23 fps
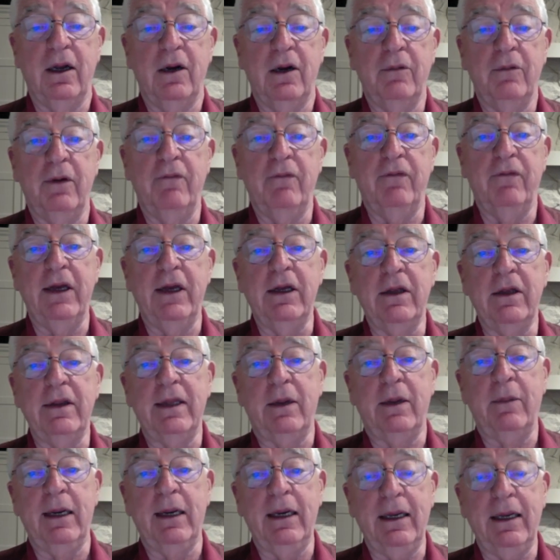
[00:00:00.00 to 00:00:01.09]
revealed that
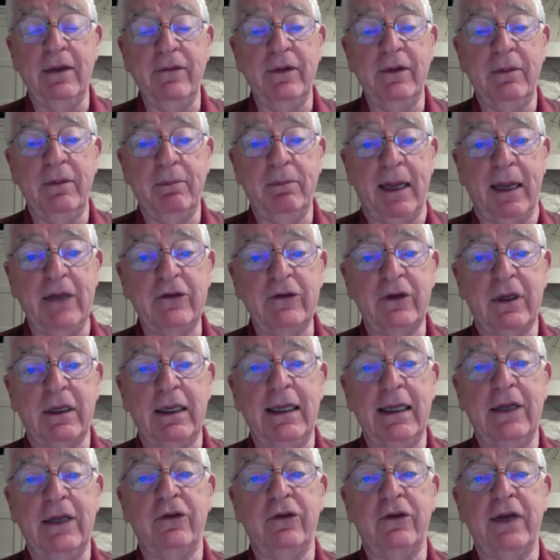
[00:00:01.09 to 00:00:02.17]
we live in basically
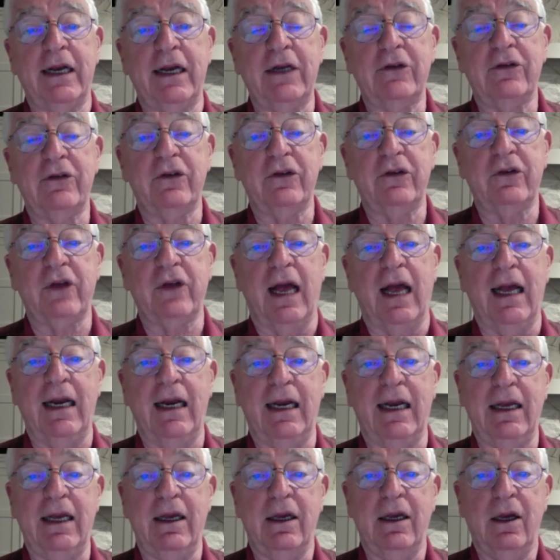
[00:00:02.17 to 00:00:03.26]
a sick
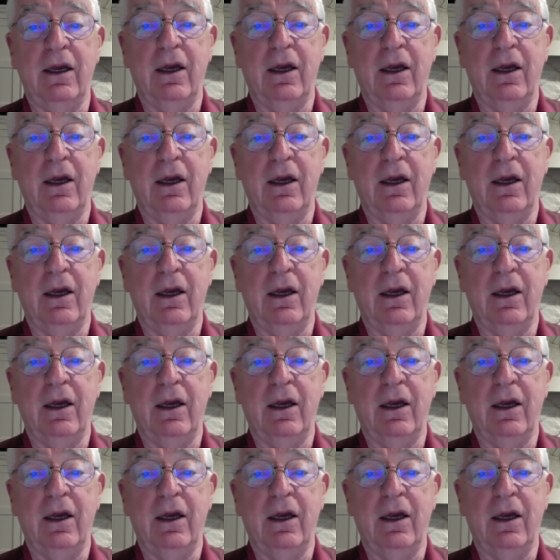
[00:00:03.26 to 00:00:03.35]
society